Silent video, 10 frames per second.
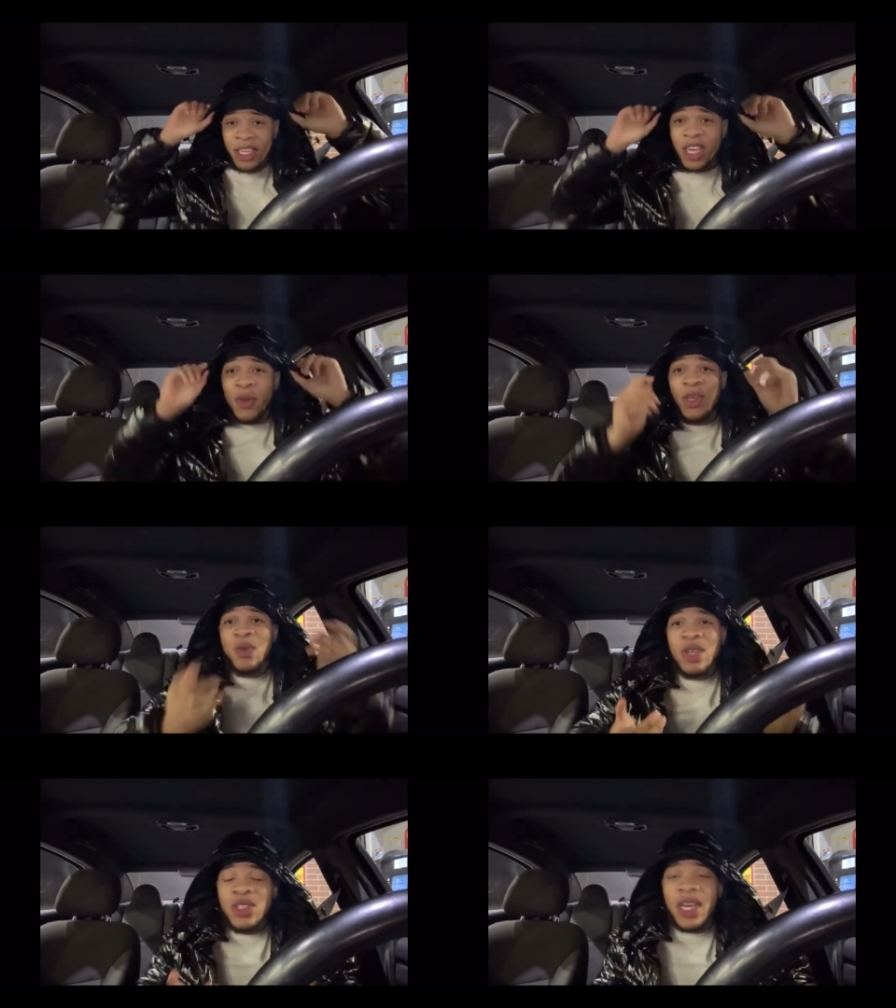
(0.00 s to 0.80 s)
You know, when
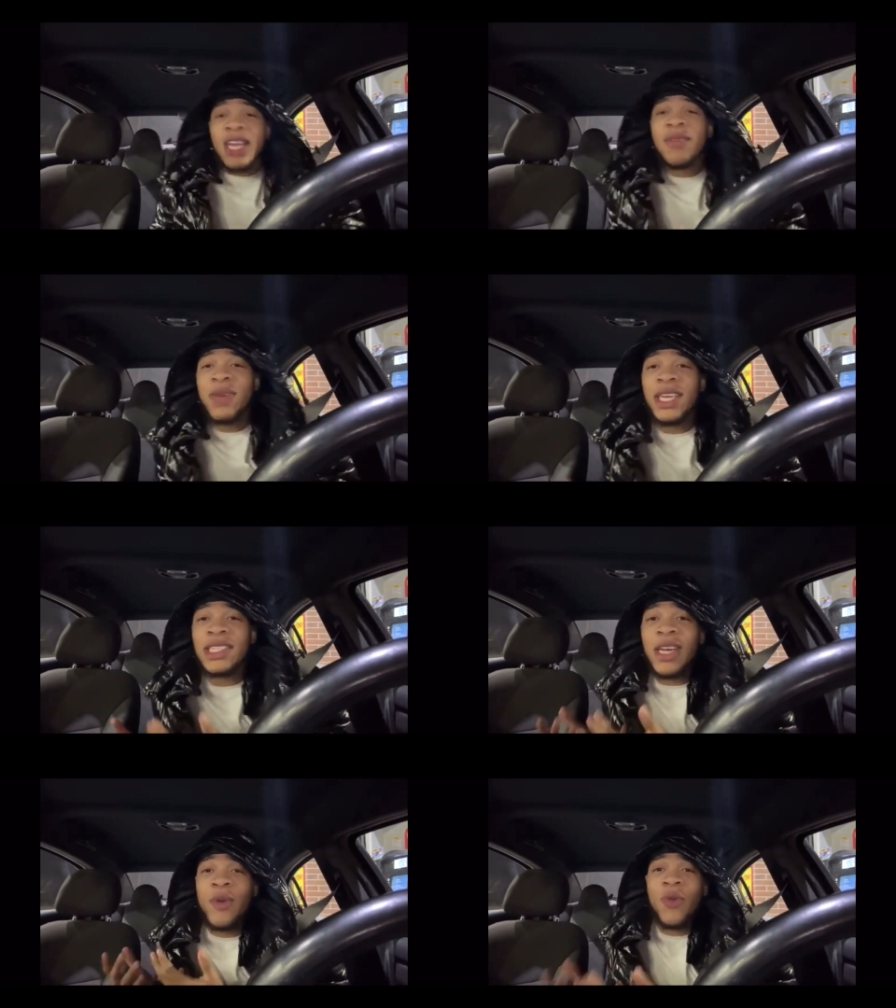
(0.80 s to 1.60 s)
you're really trying to
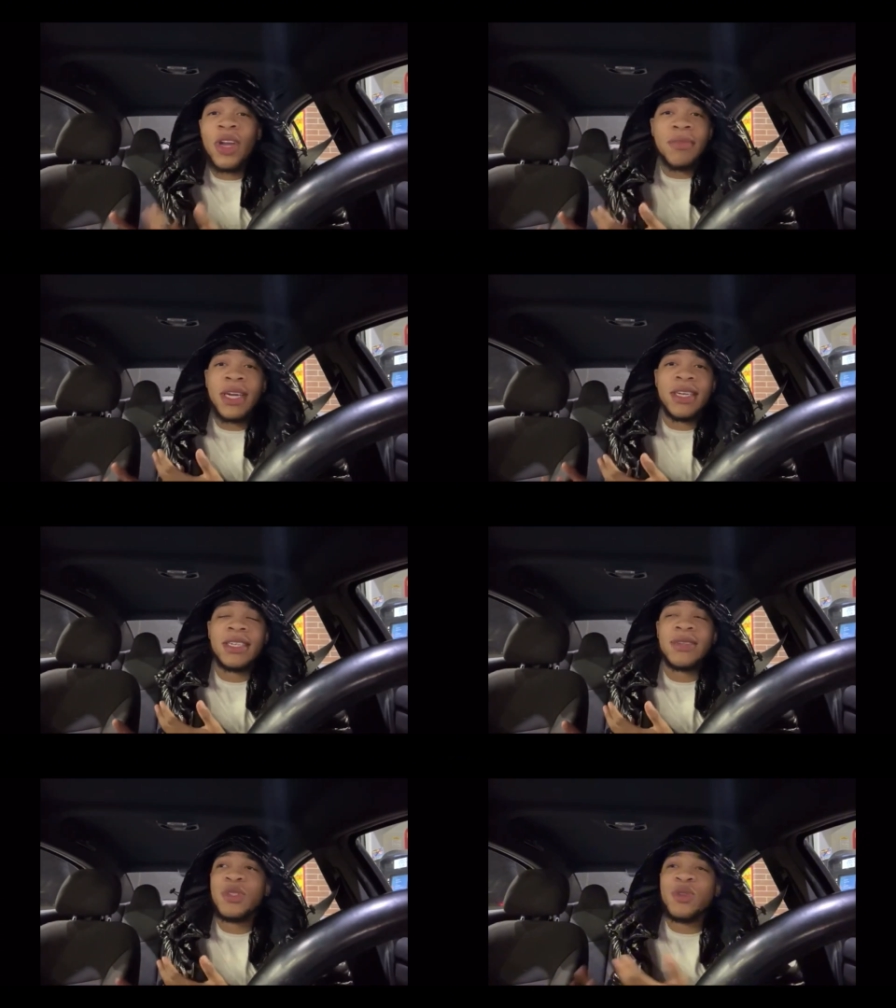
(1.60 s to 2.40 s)
make something work,
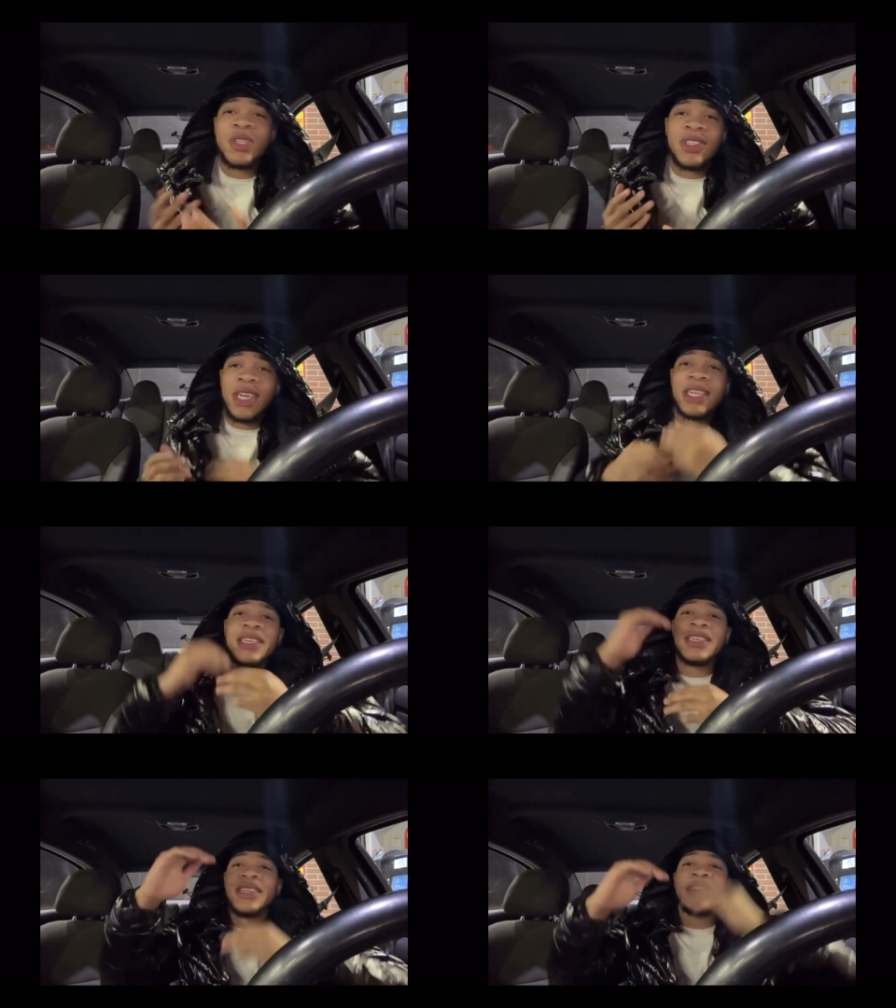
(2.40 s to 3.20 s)
bro, when you're really trying
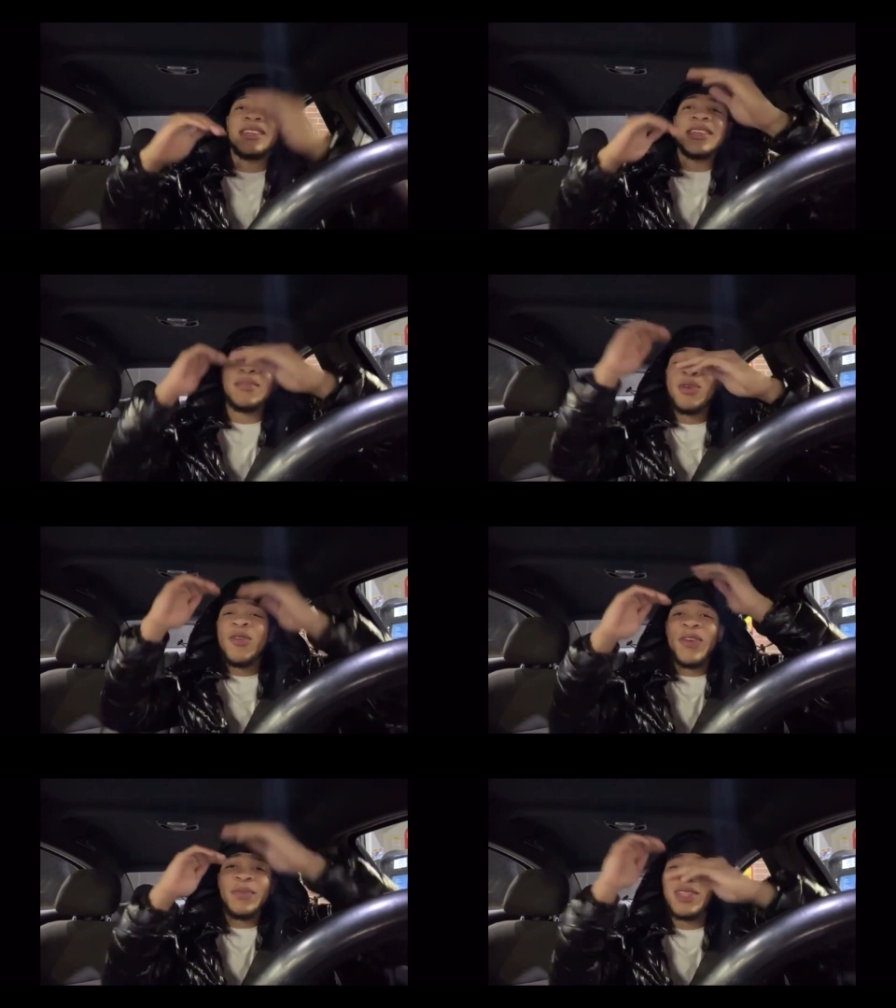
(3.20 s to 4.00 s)
to
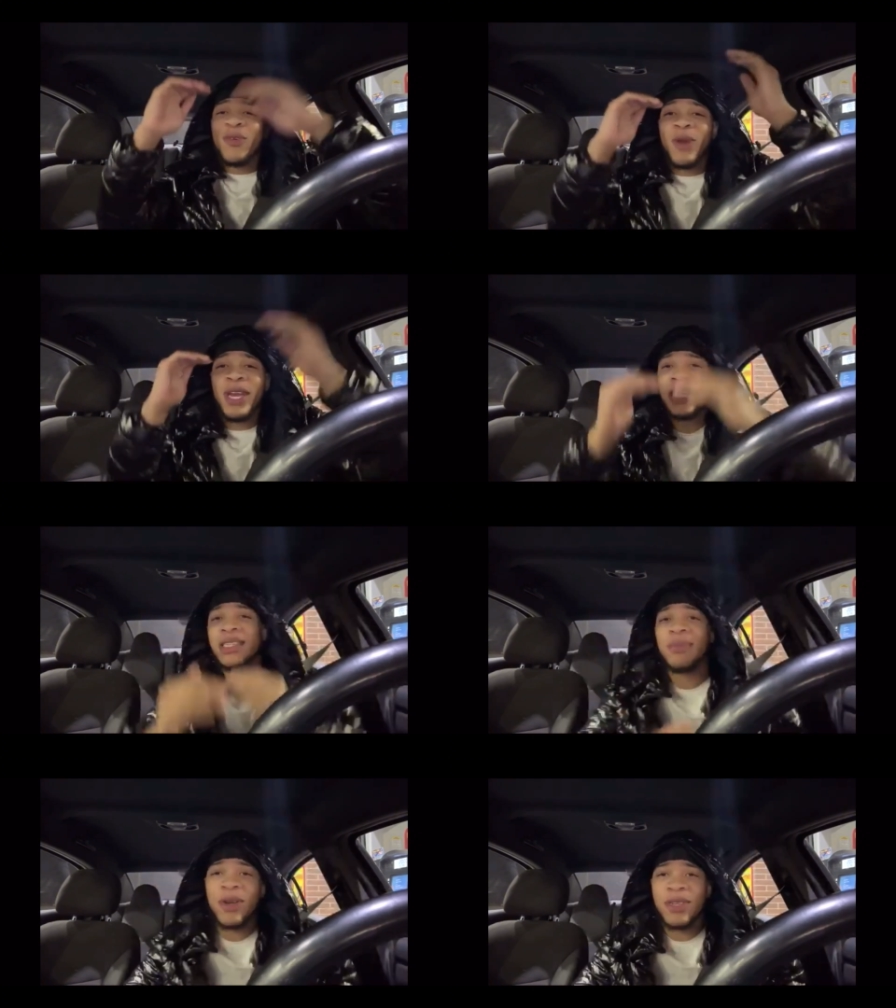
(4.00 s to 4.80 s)
move up in the
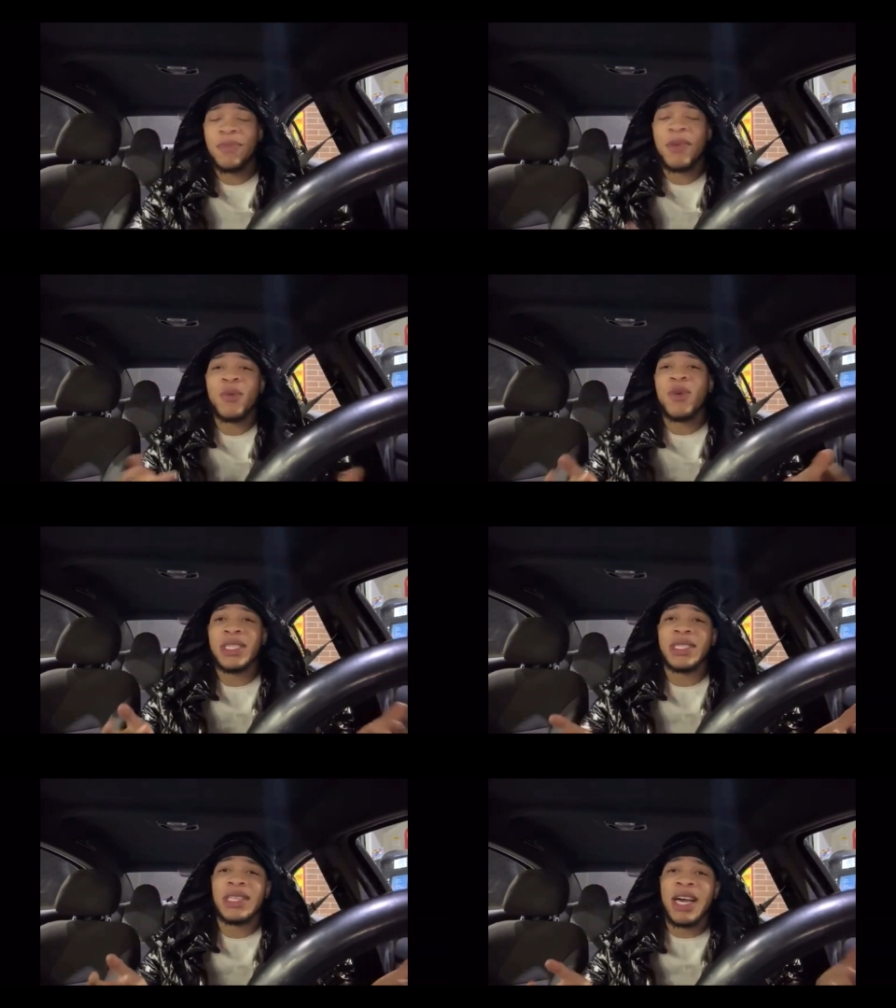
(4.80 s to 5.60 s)
rankings, bro, and people
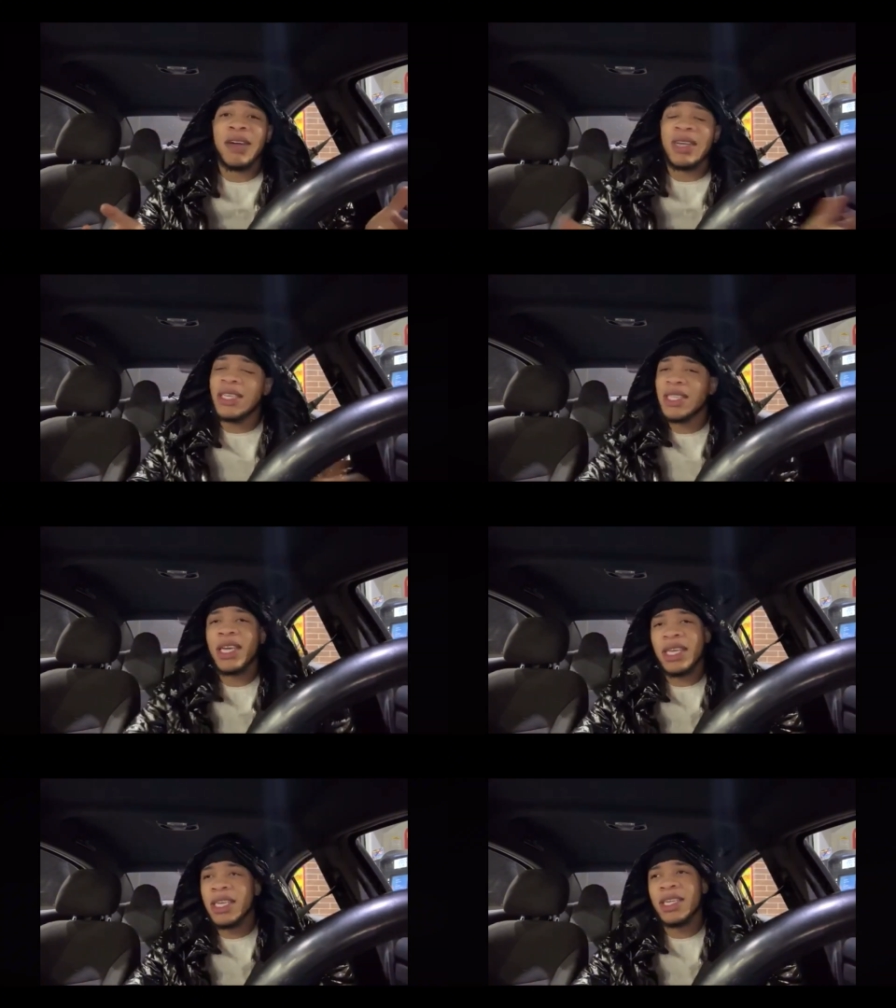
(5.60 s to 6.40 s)
waste your time like
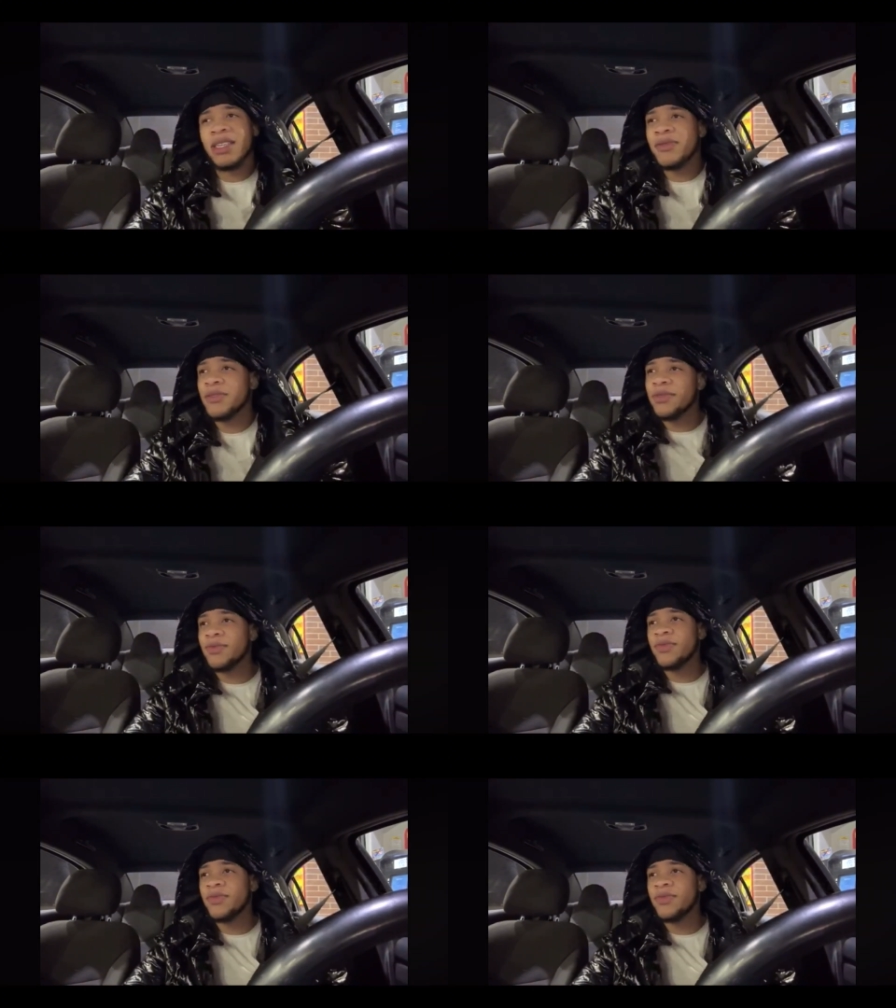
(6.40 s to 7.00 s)
that, it hit different.